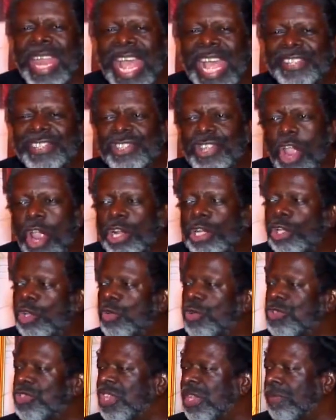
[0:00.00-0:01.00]
and I start
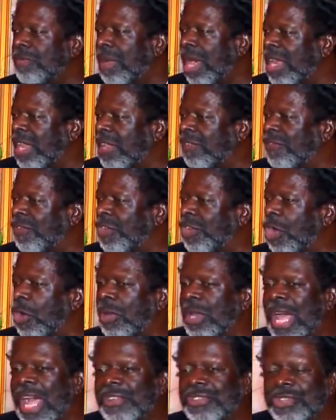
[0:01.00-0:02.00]
losing money for no
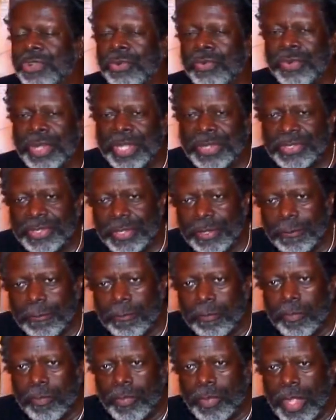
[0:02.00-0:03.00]
logical reason.
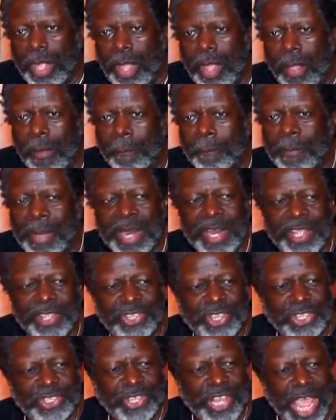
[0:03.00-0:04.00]
Money
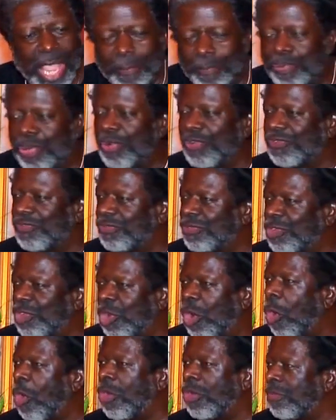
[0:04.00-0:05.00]
is just like poof,
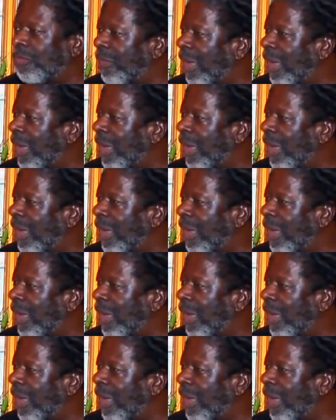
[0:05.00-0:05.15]
going,